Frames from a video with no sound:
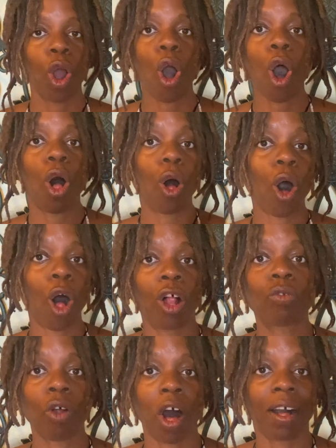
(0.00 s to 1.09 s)
all
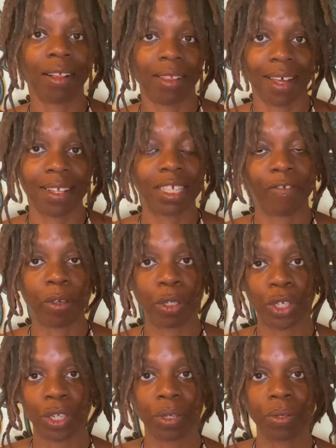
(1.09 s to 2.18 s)
raw cleanse if you
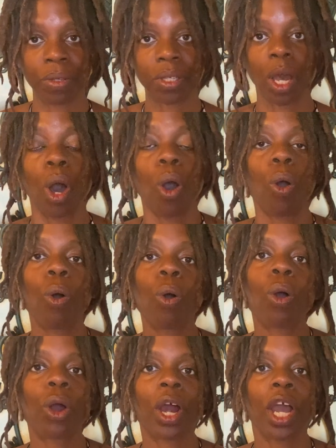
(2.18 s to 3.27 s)
choose,
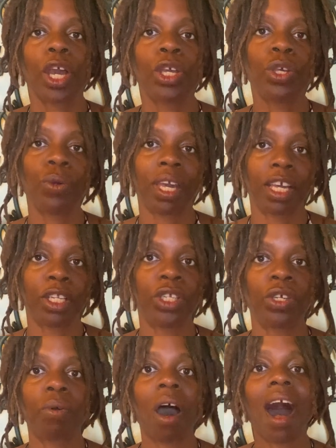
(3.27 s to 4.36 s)
or you can
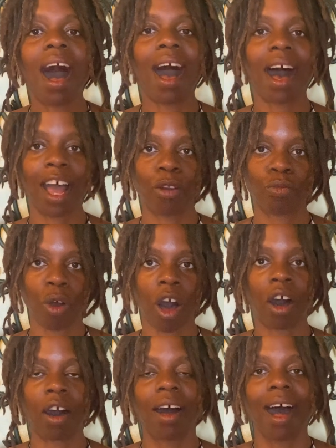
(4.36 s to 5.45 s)
do a high
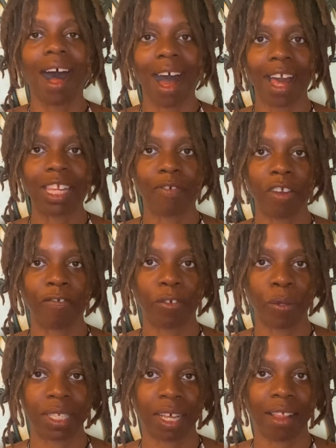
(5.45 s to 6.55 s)
raw, high living
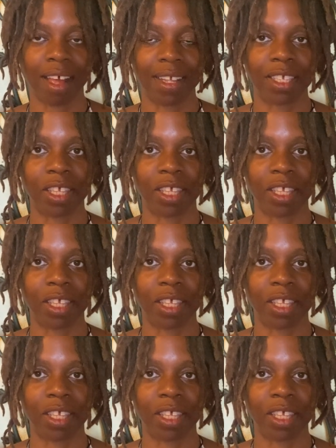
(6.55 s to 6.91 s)
foods cleanse.